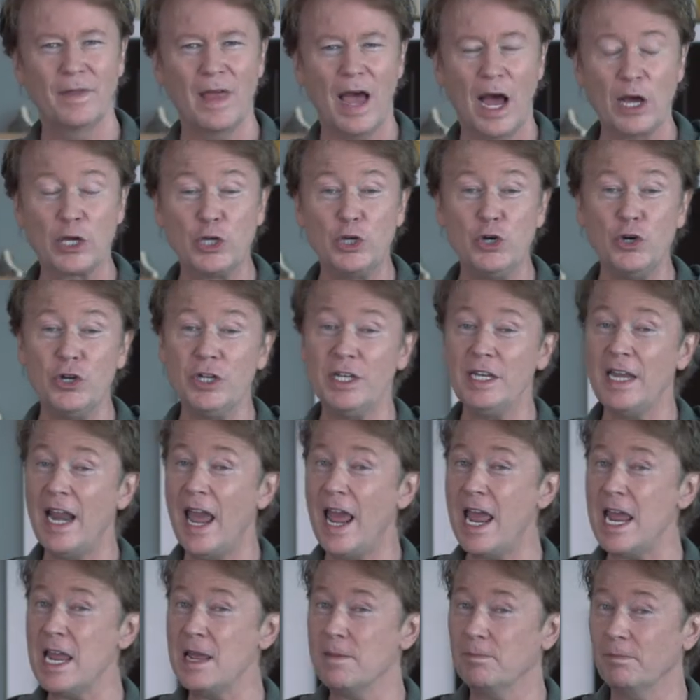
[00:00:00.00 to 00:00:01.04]
A good
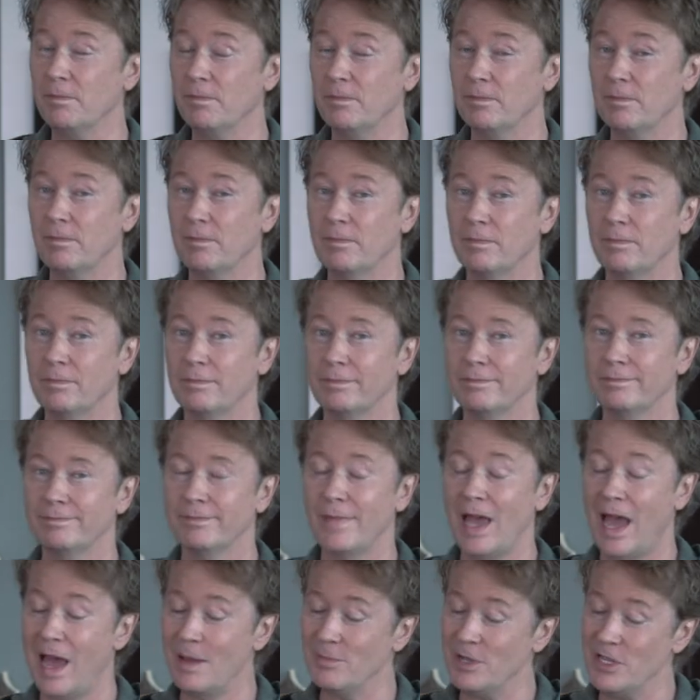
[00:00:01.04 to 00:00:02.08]
name.
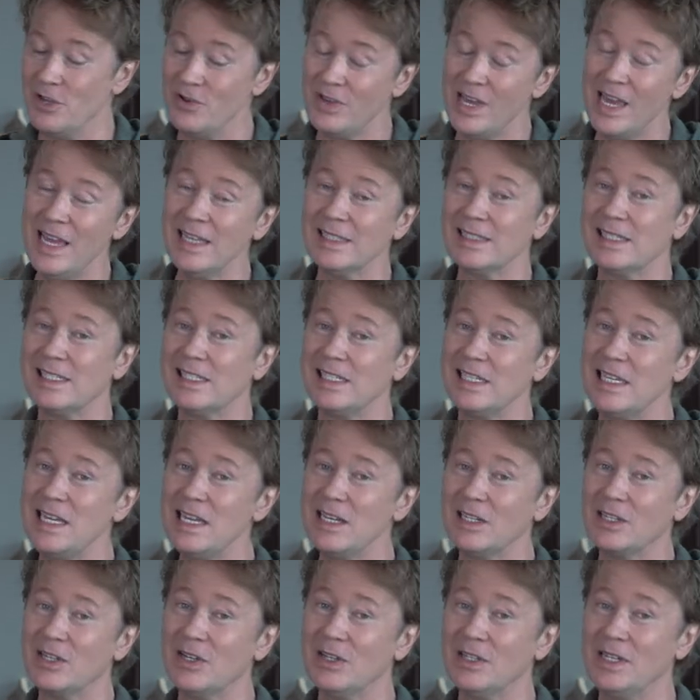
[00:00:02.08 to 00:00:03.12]
I mean, you can't see
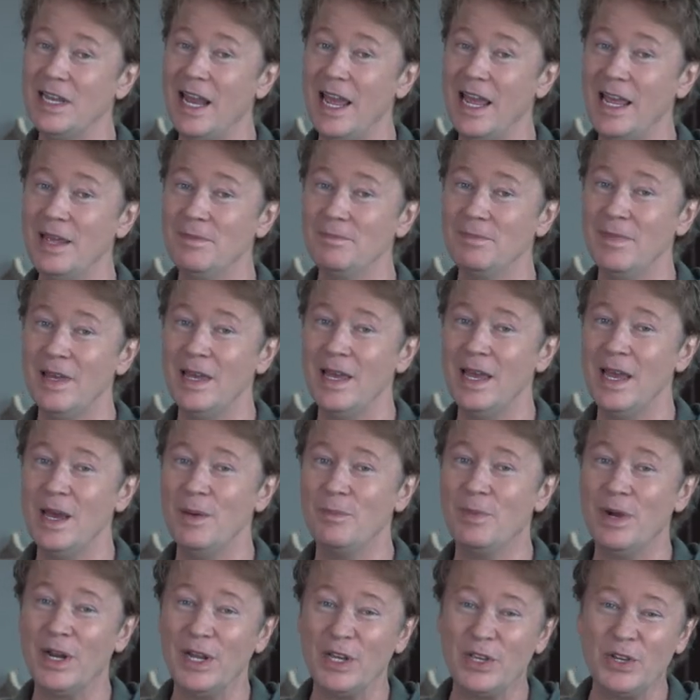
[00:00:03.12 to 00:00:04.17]
a good name,
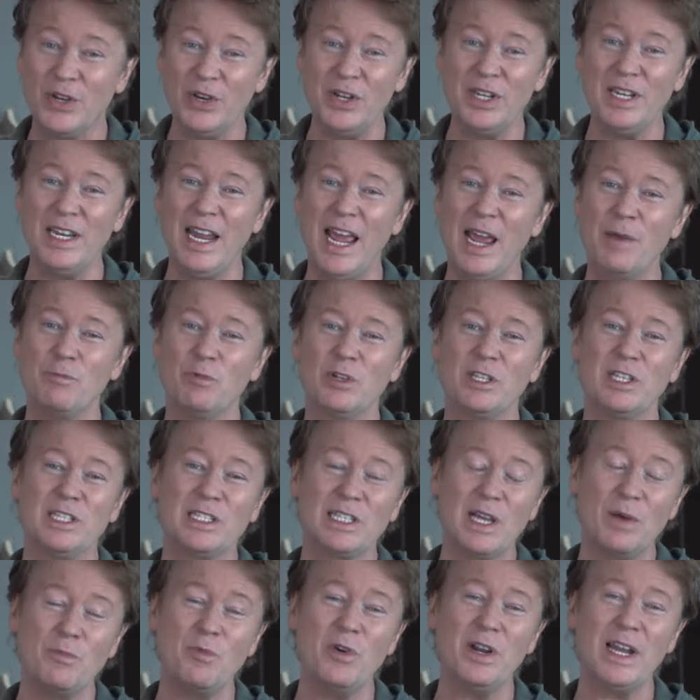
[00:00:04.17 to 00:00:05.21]
but a good name, when
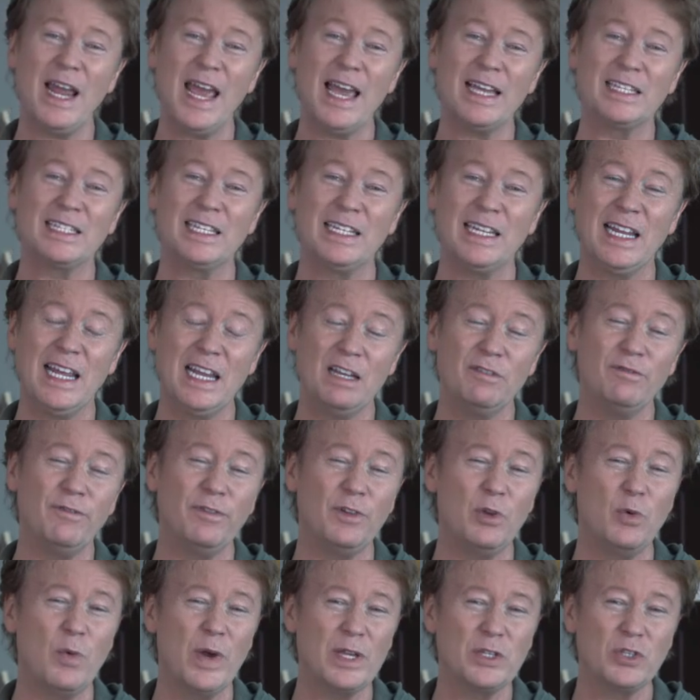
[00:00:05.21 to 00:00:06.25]
someone has an
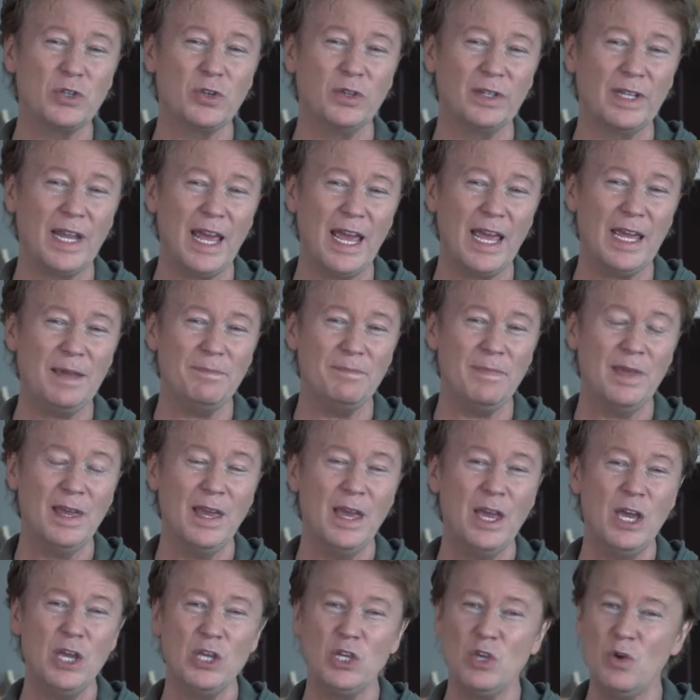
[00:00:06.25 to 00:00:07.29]
influential name,
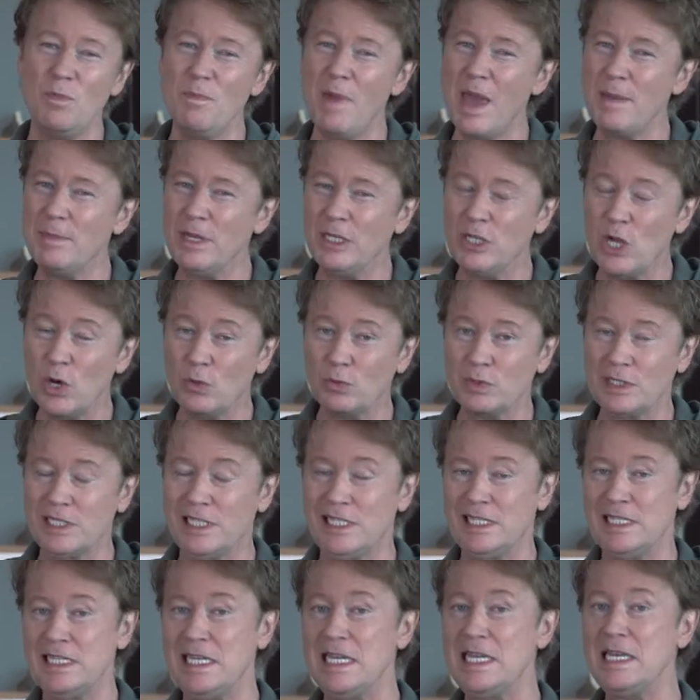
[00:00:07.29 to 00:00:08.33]
you maybe don't
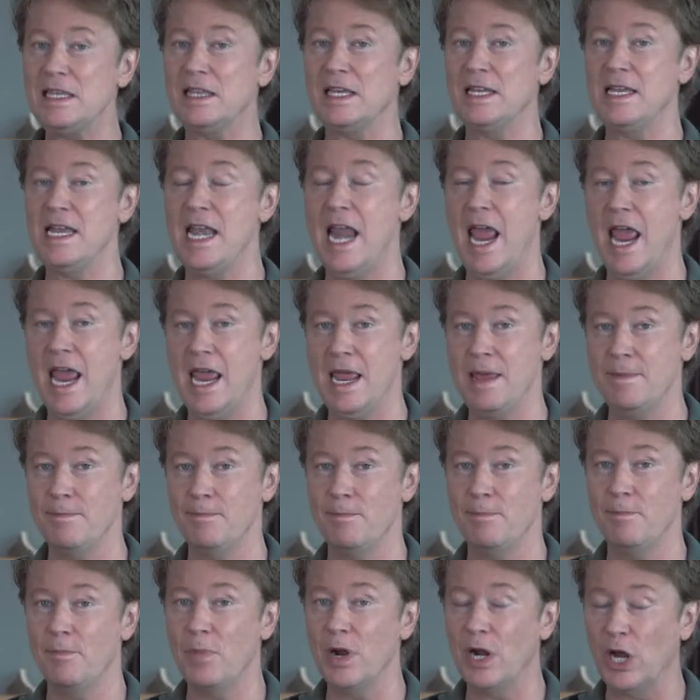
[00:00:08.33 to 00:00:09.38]
see the
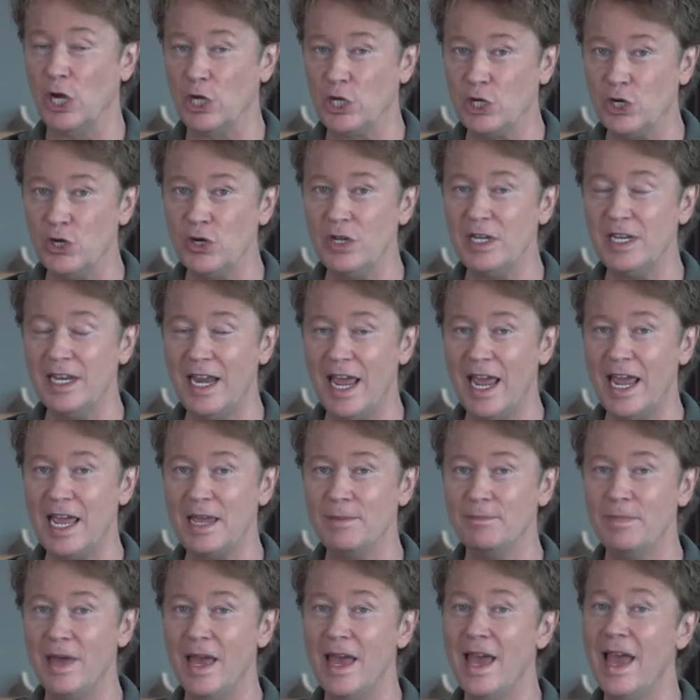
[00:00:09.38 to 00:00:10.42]
name, but a good
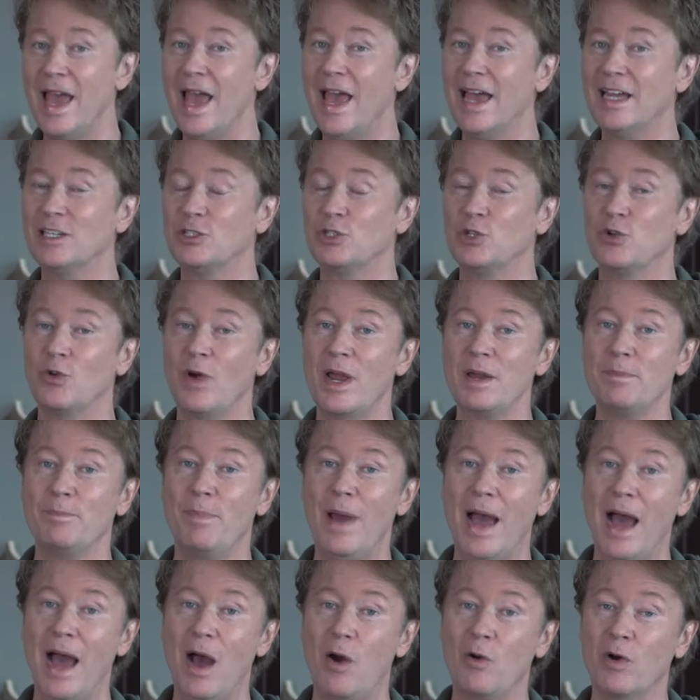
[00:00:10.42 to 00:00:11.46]
name has great
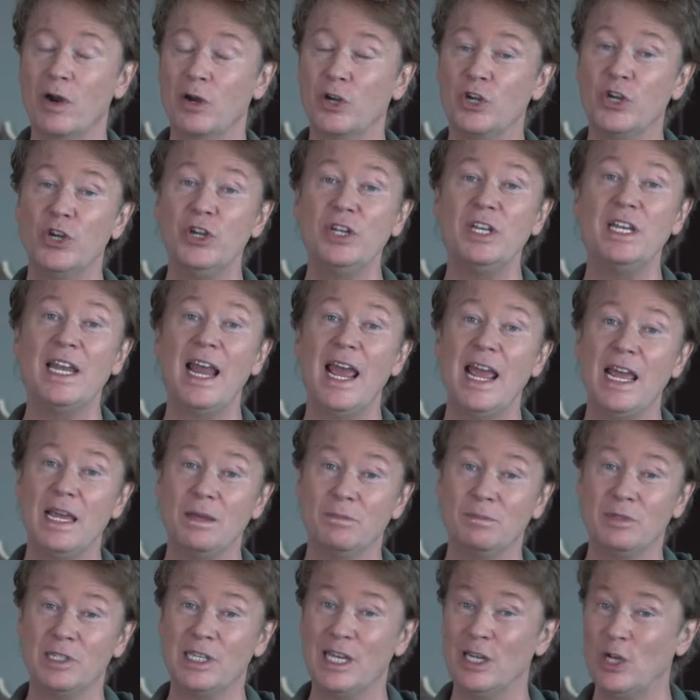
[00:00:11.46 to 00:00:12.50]
power. Good
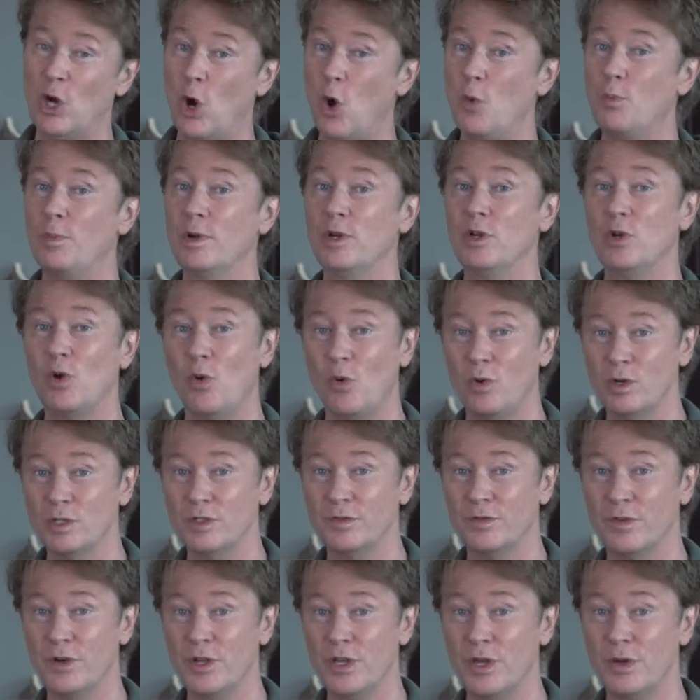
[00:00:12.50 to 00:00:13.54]
names can open doors
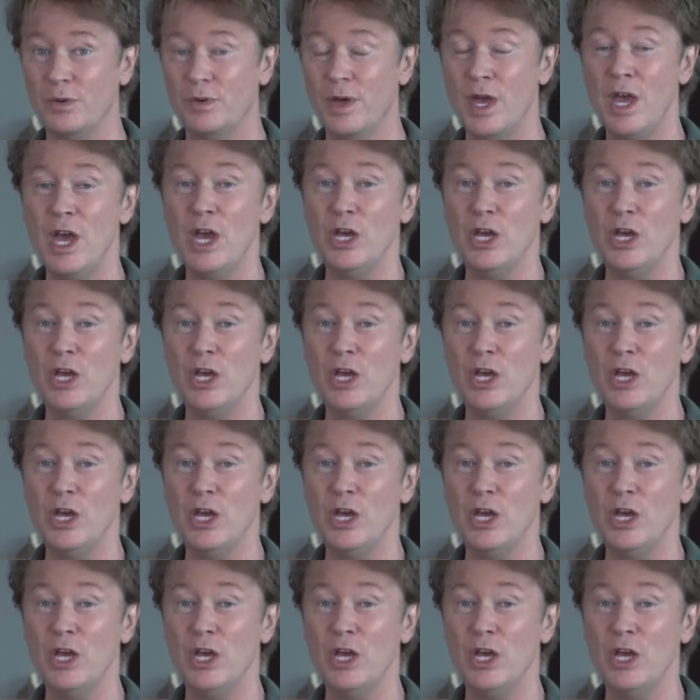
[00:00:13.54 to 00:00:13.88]
for you.